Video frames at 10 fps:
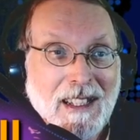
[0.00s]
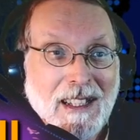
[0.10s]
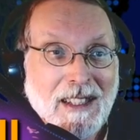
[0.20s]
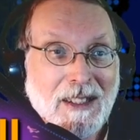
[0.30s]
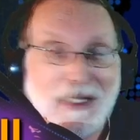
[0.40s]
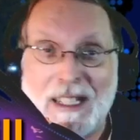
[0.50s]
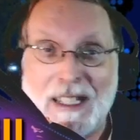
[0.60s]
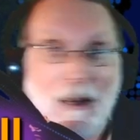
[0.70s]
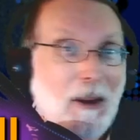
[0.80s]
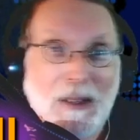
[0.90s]
They're saying
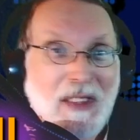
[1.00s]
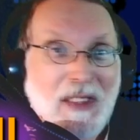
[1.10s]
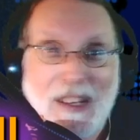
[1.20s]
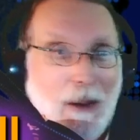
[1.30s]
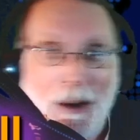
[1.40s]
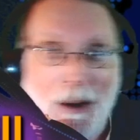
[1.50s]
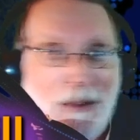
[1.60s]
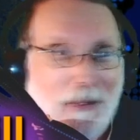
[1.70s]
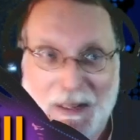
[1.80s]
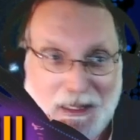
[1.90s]
all of
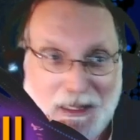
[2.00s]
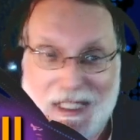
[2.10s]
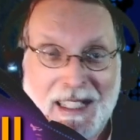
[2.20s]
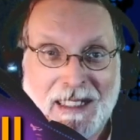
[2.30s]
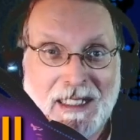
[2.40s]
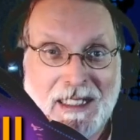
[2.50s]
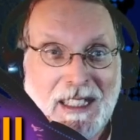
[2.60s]
those things